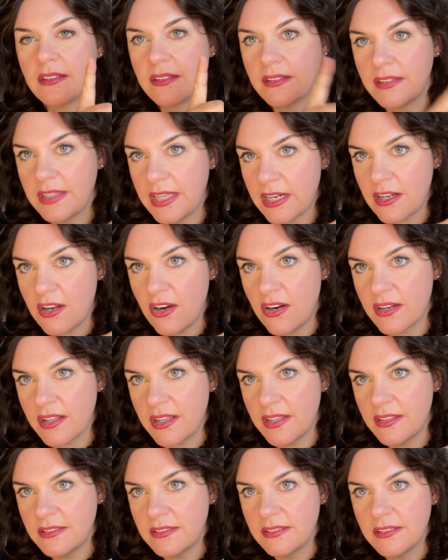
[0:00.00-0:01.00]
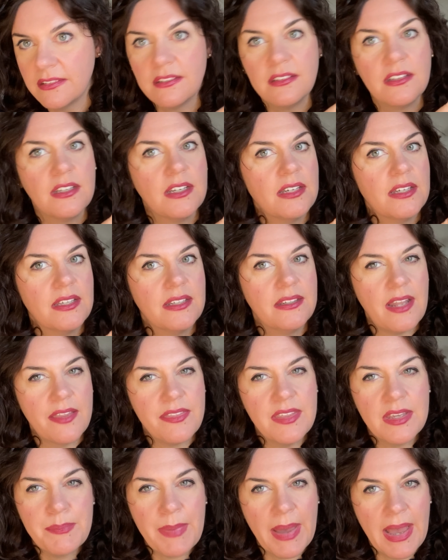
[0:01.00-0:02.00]
get a cardigan.
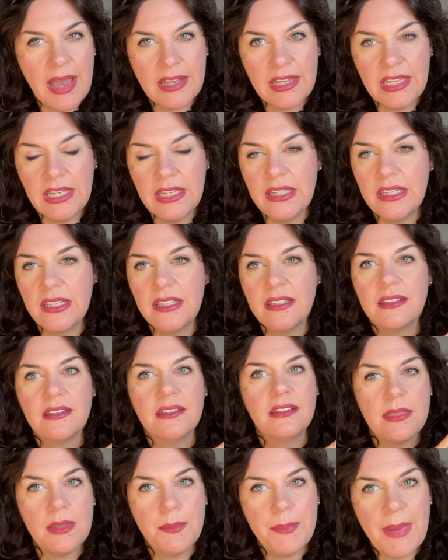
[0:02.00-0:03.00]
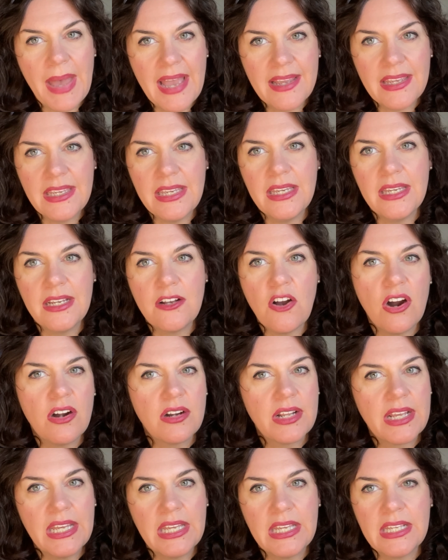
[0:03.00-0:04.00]
Nothing baggy. The baggy
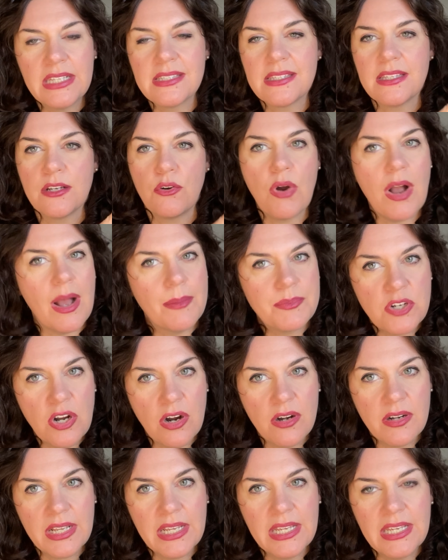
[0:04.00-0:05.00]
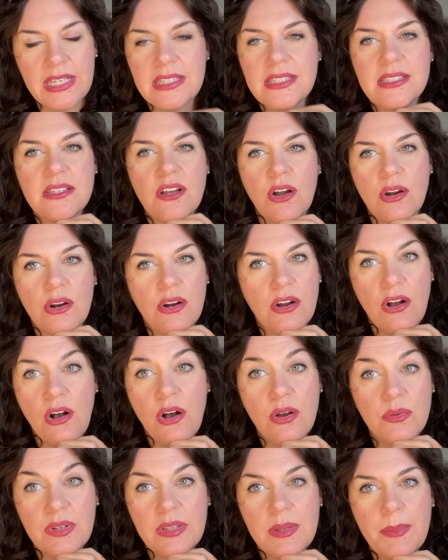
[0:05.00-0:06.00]
cardigans, the cropped cardigans are all
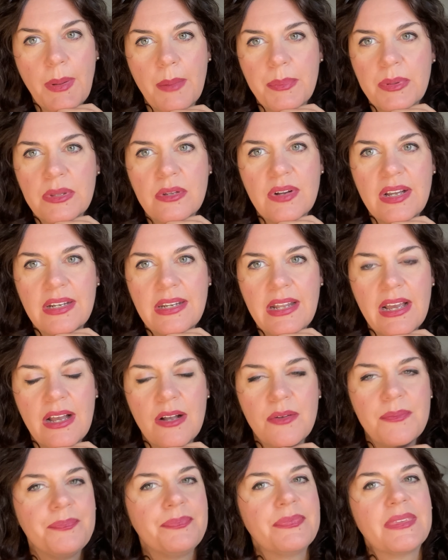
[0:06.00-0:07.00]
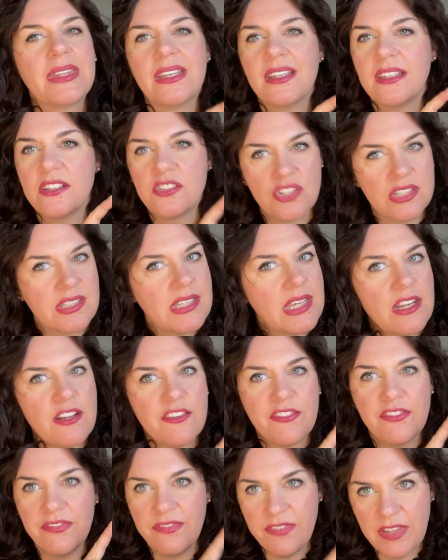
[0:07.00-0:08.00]
really popular right now. Just get a
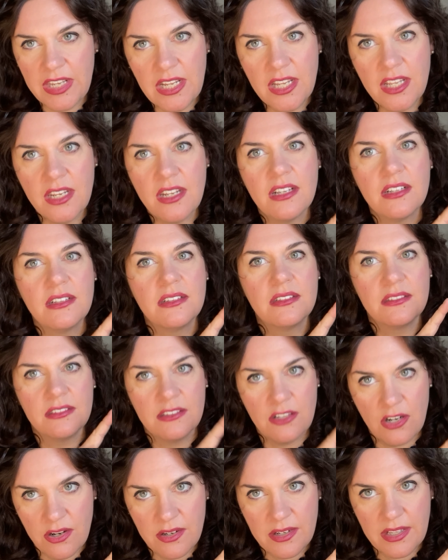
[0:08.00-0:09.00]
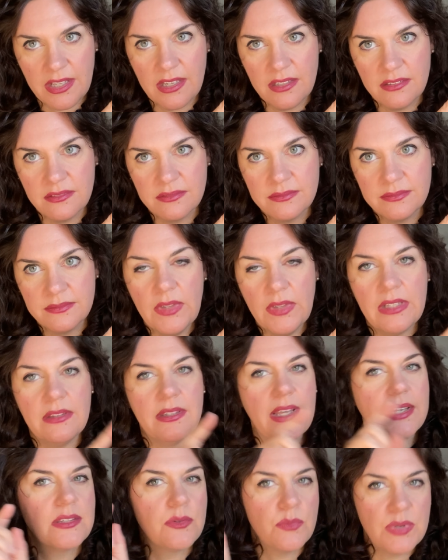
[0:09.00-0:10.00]
fitted cardigan,
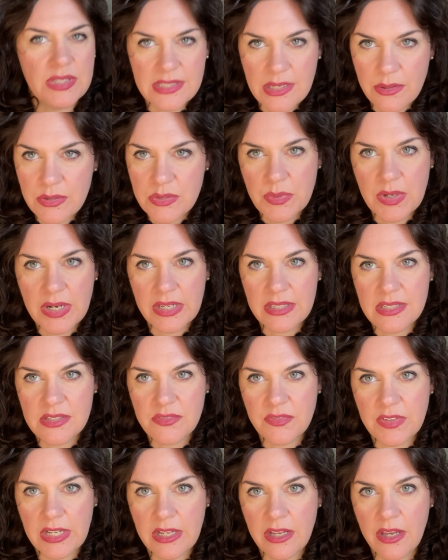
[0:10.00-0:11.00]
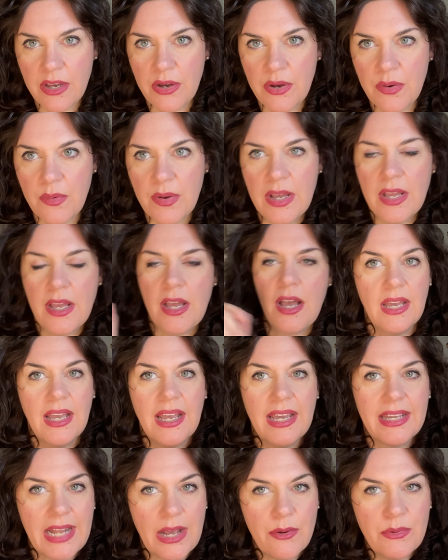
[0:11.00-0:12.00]
like the ones I was wearing in this video.
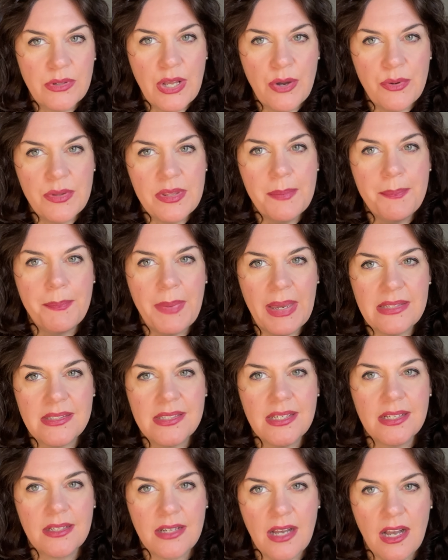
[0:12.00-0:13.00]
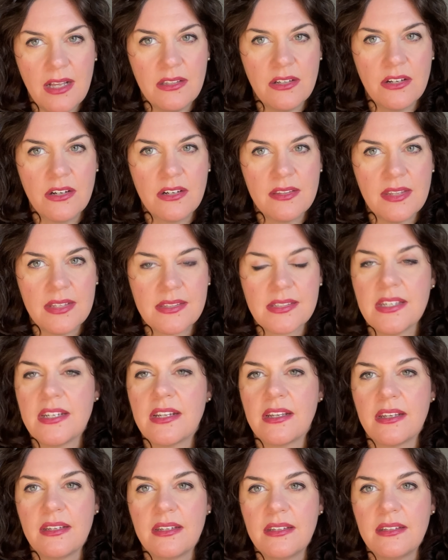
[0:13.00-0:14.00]
And I would go with a basic color that's
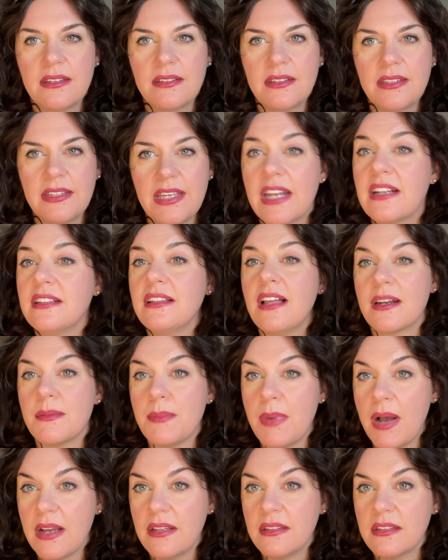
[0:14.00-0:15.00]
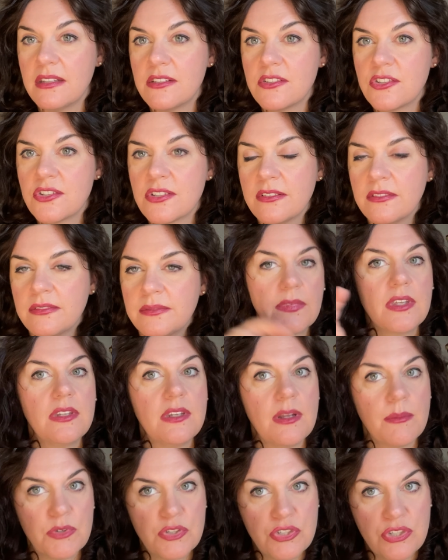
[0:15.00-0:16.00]
gonna get a lot of mileage.
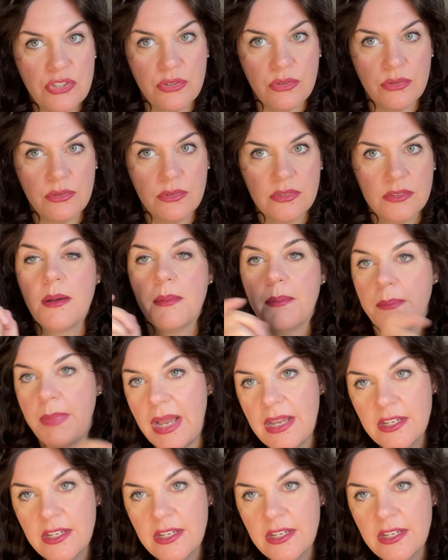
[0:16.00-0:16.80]
Number two, buy